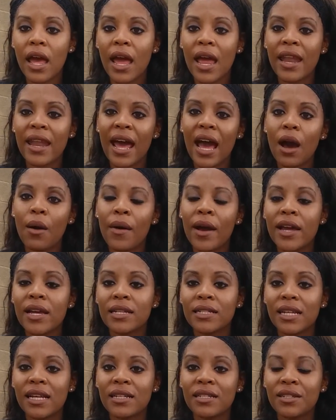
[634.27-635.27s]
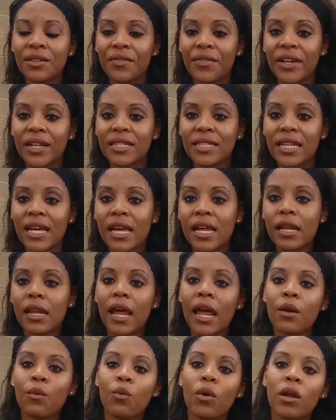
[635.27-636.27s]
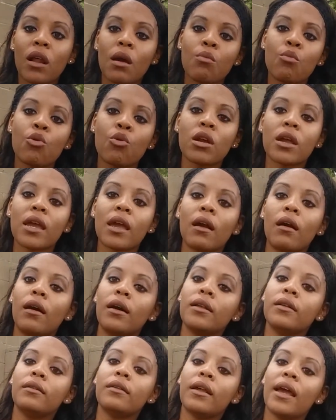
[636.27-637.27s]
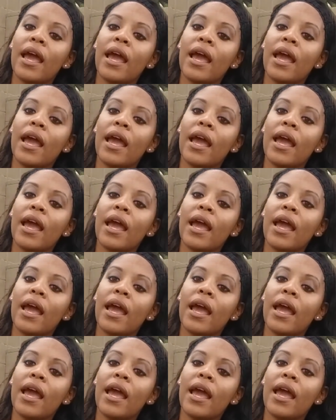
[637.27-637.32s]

and how I intend to fix it and what I'm working on.